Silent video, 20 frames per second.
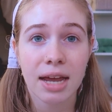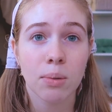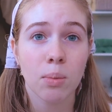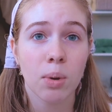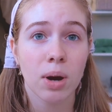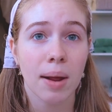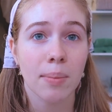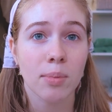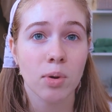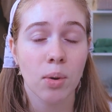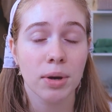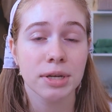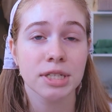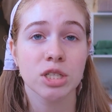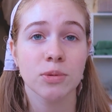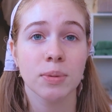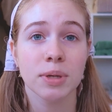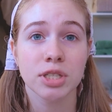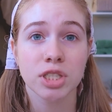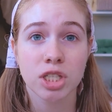and what I'm going
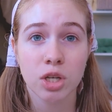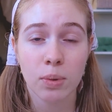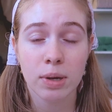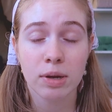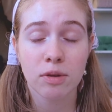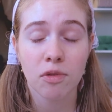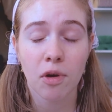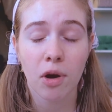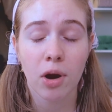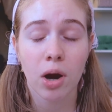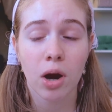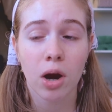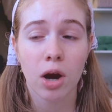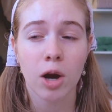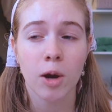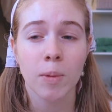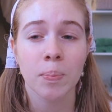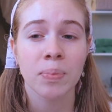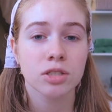to be doing for her.